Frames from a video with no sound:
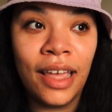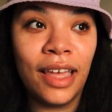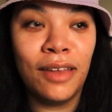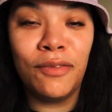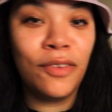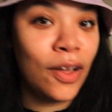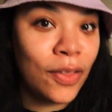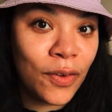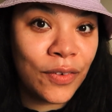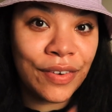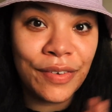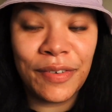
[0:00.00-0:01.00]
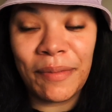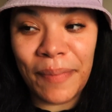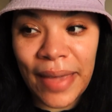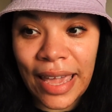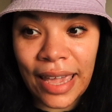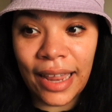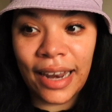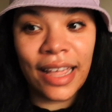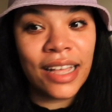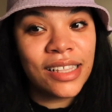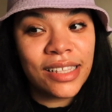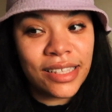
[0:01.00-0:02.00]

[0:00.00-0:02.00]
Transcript: and fall over from pain. It's